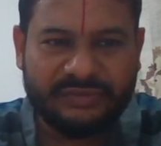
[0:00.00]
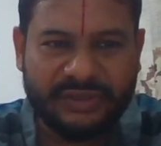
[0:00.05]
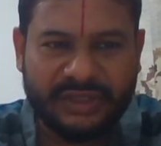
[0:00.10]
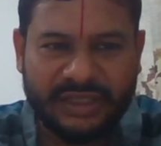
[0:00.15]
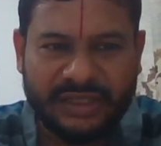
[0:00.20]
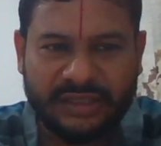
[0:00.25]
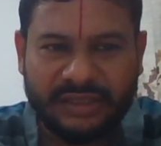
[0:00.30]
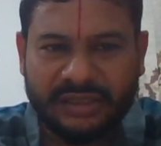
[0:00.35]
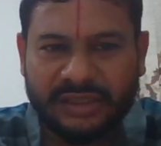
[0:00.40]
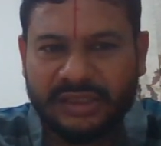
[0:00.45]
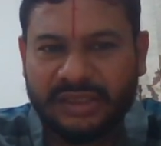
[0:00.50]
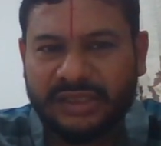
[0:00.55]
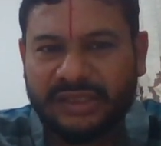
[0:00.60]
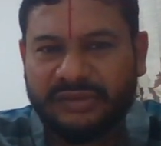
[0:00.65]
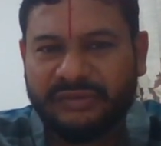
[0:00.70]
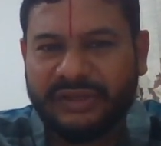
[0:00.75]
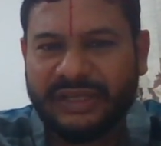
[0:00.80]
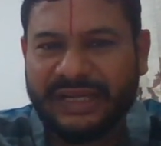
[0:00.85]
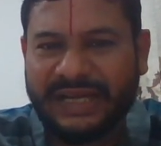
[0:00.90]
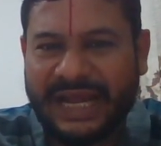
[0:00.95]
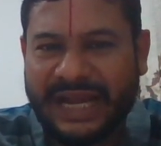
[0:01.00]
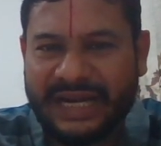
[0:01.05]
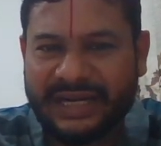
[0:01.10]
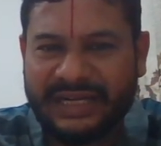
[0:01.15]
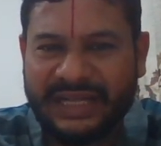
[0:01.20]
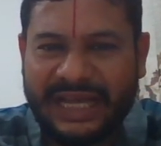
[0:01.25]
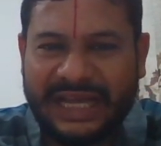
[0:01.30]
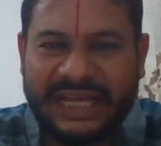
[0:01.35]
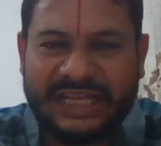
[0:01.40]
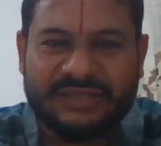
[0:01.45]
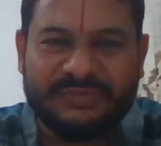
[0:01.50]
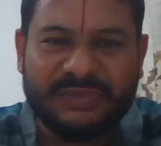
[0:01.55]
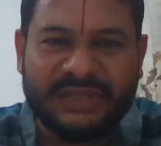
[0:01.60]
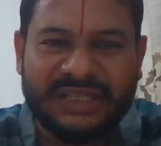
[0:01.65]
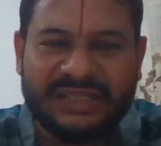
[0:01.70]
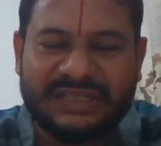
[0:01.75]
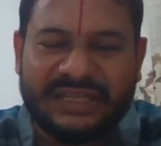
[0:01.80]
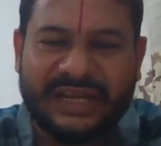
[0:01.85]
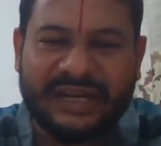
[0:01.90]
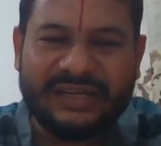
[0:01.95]
We can add as
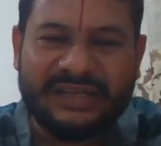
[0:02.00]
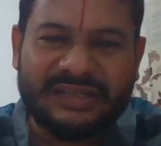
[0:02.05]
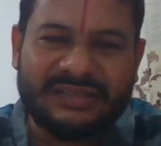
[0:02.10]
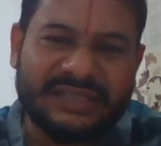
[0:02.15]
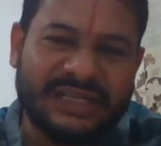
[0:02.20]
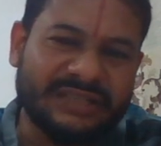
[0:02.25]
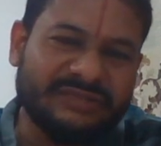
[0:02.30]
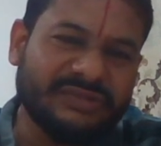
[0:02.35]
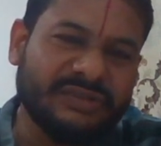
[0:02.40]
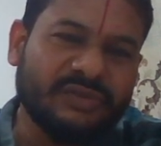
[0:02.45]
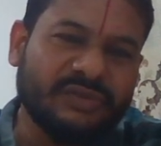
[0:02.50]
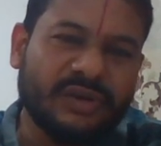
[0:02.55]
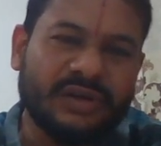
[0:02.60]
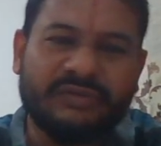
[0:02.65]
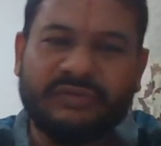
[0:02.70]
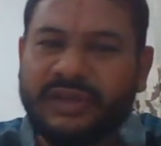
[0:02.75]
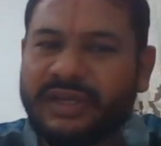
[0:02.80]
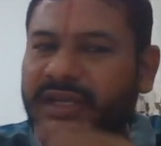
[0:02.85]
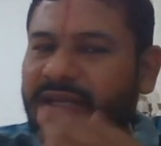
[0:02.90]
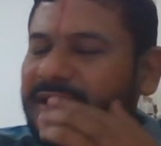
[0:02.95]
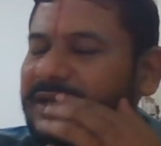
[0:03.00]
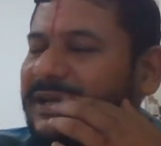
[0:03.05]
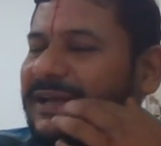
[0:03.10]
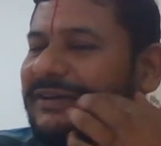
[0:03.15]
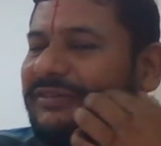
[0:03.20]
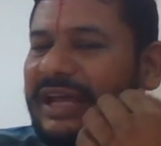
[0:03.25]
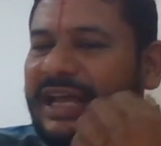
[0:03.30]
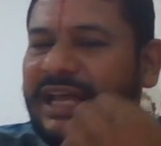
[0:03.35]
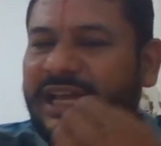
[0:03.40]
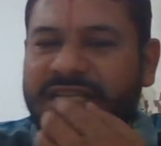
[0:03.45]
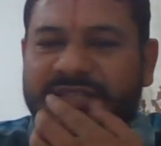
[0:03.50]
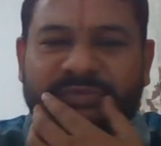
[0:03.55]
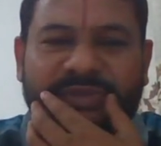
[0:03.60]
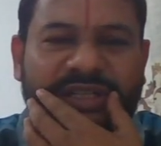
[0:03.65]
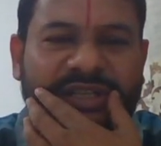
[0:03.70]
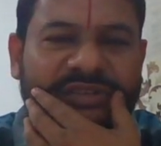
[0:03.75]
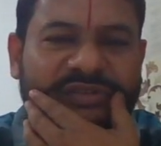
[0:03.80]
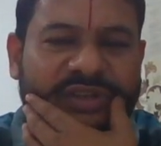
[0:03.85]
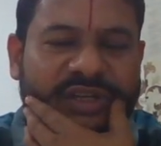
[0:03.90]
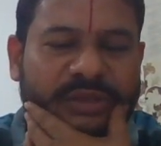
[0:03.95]
many sliders as we want, we can have as
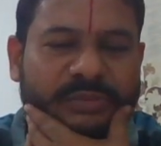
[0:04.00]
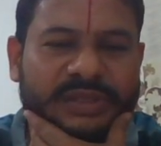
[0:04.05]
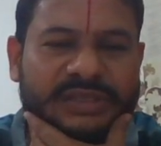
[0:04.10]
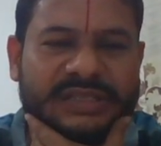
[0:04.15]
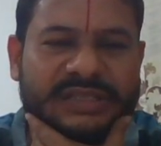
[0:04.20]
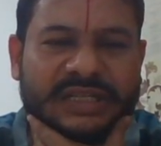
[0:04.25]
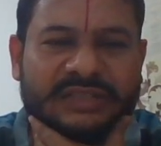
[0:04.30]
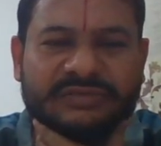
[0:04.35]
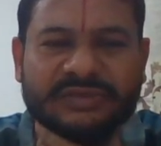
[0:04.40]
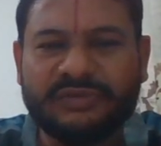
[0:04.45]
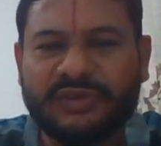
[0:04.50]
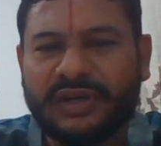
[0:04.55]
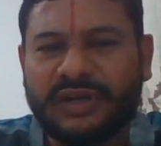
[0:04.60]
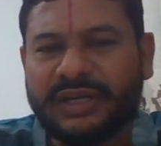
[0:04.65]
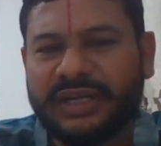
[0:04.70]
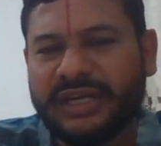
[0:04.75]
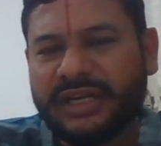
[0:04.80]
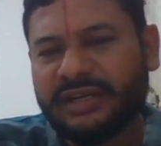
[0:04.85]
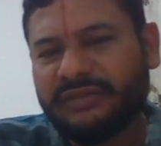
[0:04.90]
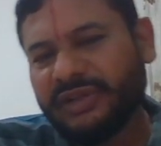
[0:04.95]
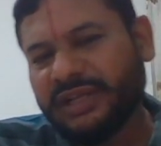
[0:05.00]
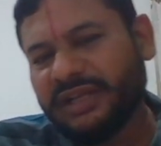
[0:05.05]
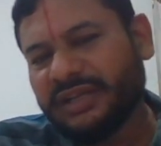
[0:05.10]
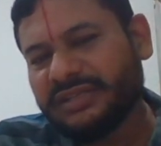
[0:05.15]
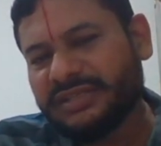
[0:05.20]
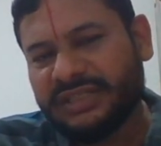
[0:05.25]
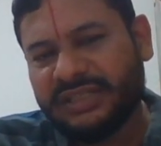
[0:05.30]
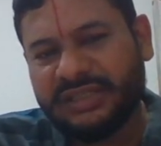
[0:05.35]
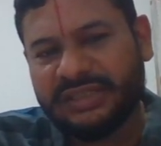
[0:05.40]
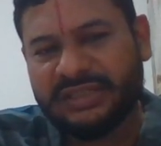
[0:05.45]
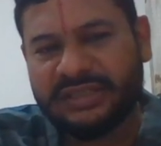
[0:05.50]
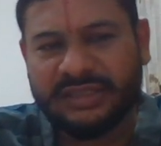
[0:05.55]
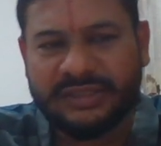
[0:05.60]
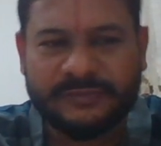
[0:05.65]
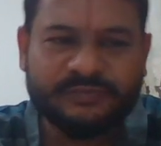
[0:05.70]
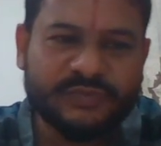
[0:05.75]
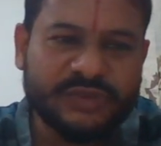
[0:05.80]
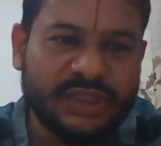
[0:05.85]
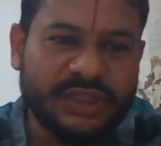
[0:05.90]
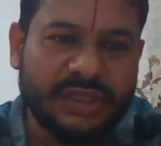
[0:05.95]
many variables as we want, and we can see the